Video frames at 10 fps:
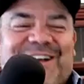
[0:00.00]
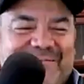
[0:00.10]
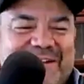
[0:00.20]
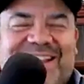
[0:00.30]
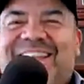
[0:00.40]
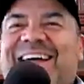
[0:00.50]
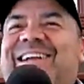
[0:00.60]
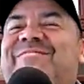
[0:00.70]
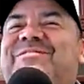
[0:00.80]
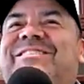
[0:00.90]
talk about
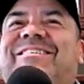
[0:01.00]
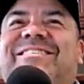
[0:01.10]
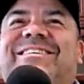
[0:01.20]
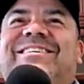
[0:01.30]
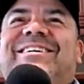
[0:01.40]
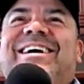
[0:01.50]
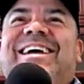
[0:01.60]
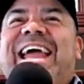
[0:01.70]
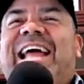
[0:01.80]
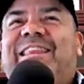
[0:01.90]
that. I was talking to
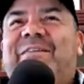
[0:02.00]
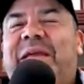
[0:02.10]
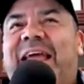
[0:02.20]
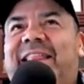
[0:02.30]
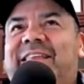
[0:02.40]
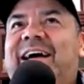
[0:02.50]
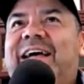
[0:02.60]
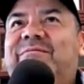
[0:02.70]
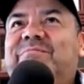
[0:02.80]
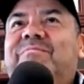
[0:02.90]
Kathy. Kathy and I
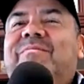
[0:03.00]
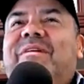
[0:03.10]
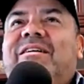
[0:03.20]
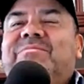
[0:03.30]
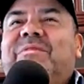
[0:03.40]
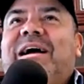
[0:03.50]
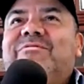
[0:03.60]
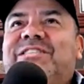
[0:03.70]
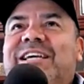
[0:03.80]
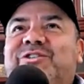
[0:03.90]
have some awesome
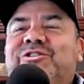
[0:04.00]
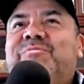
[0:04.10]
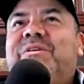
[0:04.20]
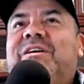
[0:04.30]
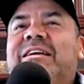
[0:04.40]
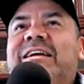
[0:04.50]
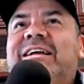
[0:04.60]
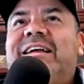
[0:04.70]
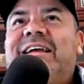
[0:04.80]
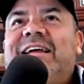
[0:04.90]
conversations, but
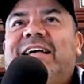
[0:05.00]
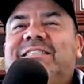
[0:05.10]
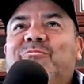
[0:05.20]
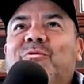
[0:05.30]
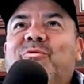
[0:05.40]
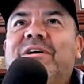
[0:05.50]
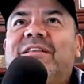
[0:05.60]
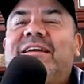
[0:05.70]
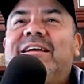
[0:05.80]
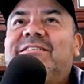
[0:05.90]
I said, well,
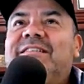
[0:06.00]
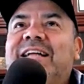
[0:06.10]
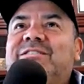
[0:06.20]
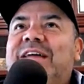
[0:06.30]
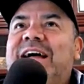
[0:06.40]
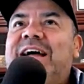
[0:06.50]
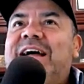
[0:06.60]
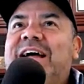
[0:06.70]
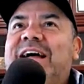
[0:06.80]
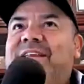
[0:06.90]
really, I said that's
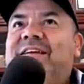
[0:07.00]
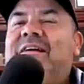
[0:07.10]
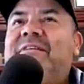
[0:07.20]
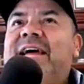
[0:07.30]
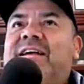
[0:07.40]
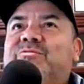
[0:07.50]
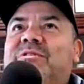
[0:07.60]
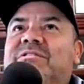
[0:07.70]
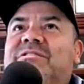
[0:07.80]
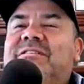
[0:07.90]
where we need to go next.
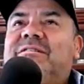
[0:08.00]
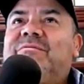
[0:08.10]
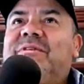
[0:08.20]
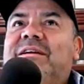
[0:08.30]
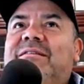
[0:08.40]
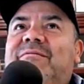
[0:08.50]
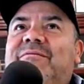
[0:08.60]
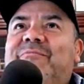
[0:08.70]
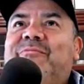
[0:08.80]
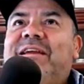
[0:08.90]
Once we
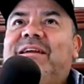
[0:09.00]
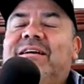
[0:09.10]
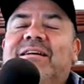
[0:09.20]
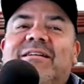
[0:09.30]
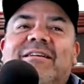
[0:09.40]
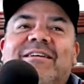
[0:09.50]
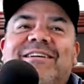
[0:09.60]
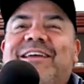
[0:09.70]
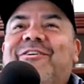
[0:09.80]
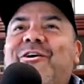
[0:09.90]

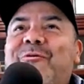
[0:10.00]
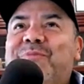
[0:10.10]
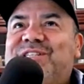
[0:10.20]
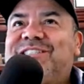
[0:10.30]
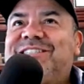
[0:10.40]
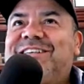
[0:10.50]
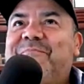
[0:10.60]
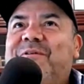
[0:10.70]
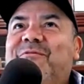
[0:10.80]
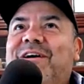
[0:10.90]
get our own businesses
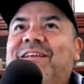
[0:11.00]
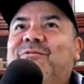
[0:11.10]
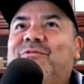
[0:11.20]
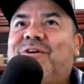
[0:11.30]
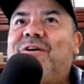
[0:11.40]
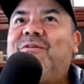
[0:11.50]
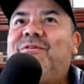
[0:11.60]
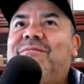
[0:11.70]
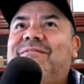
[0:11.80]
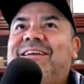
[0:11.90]
up and running, or
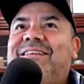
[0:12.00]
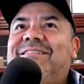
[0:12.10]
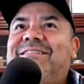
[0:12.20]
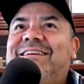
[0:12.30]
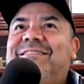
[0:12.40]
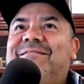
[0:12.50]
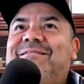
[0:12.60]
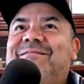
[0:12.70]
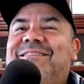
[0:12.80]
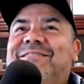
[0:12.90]
go and
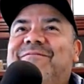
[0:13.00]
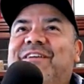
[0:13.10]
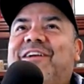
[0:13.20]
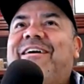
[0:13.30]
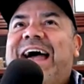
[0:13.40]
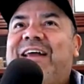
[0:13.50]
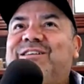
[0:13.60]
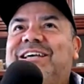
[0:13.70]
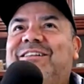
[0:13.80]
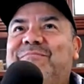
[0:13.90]
figure out how
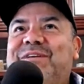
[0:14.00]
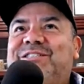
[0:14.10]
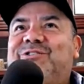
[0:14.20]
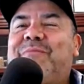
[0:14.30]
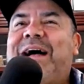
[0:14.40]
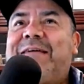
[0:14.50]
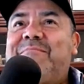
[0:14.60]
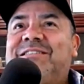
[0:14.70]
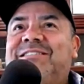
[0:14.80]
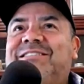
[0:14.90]
to sell a business or buy
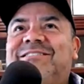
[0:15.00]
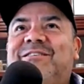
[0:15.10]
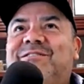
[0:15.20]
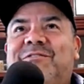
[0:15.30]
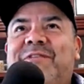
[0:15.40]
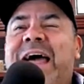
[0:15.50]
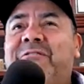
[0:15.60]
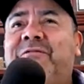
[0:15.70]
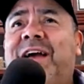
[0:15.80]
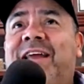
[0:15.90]
a business. And so
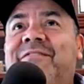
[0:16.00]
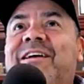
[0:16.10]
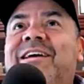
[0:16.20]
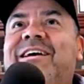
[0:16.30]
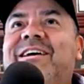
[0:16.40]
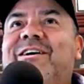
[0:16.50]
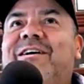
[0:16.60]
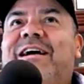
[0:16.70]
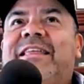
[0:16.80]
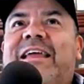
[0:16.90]
now you've kind of,
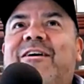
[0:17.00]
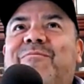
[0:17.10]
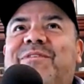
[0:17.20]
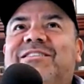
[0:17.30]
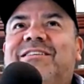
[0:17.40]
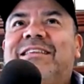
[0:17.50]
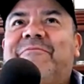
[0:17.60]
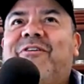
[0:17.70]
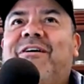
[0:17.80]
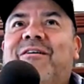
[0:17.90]
I think, helped us to
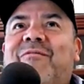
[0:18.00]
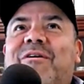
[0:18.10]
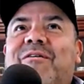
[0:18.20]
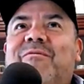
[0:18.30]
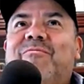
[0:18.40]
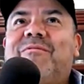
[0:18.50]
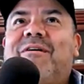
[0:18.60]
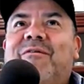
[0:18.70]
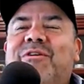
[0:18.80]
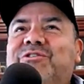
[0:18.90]
leapfrog where
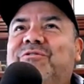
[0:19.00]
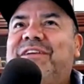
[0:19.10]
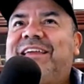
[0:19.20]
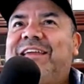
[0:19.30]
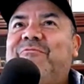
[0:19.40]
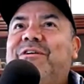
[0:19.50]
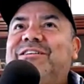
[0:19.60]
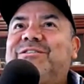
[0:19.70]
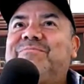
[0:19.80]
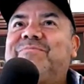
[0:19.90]
our original thinking
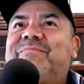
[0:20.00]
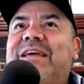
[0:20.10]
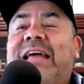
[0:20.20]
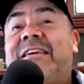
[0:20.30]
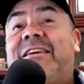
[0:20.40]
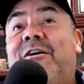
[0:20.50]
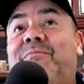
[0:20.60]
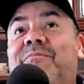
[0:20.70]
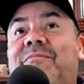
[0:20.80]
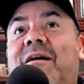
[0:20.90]
was. I think you
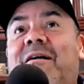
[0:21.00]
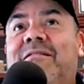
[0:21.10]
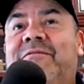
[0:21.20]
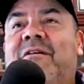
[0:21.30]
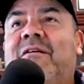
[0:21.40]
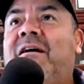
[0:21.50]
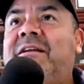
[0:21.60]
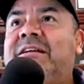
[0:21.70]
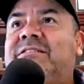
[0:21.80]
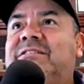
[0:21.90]
help even our
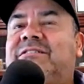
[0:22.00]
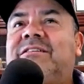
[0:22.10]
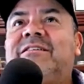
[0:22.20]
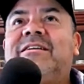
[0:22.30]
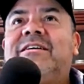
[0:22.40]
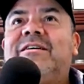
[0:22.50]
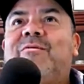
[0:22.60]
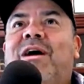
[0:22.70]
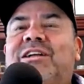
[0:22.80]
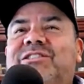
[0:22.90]
audience that's going to
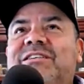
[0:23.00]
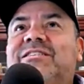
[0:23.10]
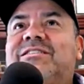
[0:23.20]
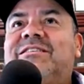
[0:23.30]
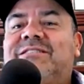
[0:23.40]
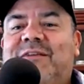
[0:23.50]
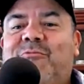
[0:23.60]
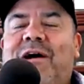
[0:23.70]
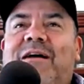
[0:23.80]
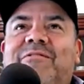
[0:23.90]
watch this to say,
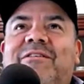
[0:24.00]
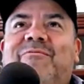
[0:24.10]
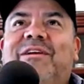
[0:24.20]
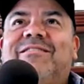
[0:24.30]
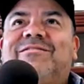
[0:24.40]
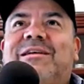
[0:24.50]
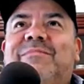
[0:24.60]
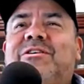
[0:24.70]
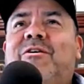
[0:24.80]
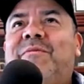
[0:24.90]
wow, we can
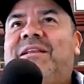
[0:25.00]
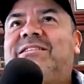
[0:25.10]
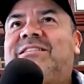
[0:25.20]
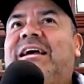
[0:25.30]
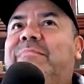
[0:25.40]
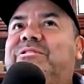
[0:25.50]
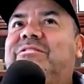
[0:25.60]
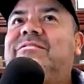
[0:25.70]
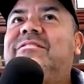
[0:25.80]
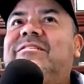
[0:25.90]
skip so many
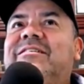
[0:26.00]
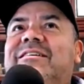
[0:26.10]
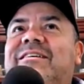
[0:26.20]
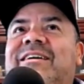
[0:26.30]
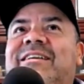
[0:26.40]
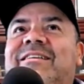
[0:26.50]
steps and